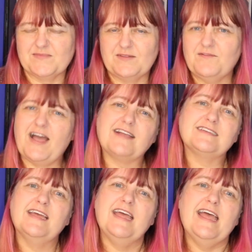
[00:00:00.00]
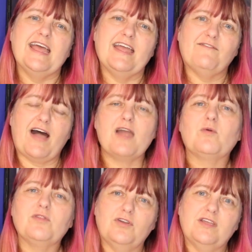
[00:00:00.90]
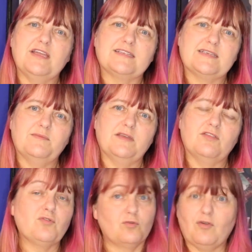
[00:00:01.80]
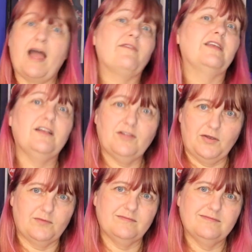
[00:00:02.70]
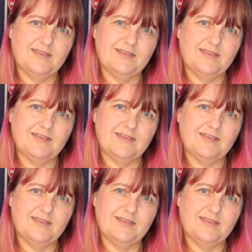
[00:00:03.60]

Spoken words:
In fact, if I were looking at something through gravity alone,